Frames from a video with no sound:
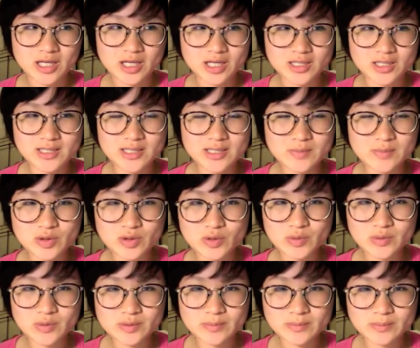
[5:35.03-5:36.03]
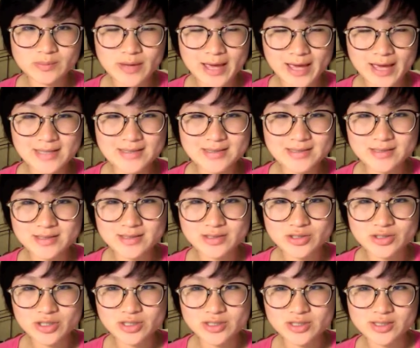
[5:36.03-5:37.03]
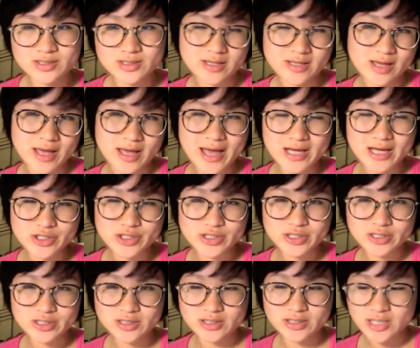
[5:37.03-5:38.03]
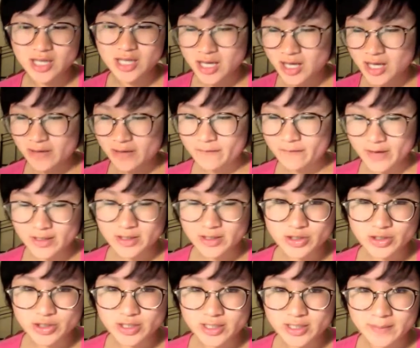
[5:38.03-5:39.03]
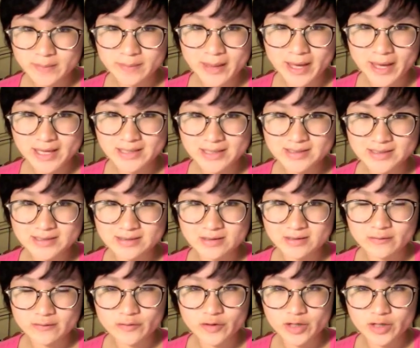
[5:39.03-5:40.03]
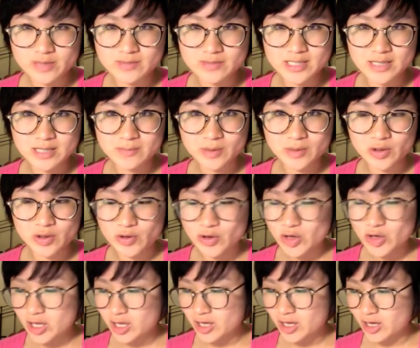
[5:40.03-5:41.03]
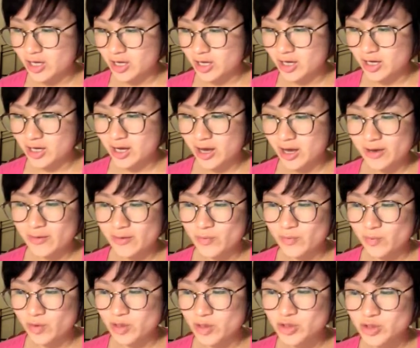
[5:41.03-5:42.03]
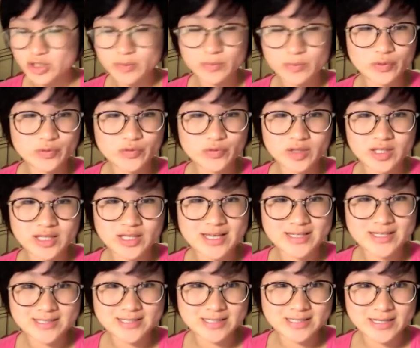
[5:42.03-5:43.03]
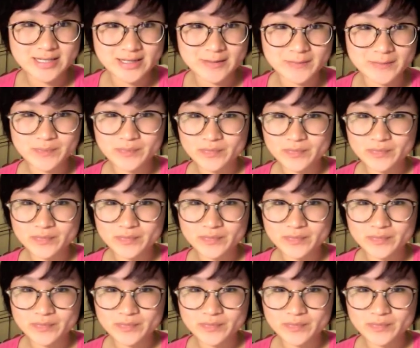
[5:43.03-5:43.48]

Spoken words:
Simple past, just the action finished in past. For example, I watched a movie yesterday.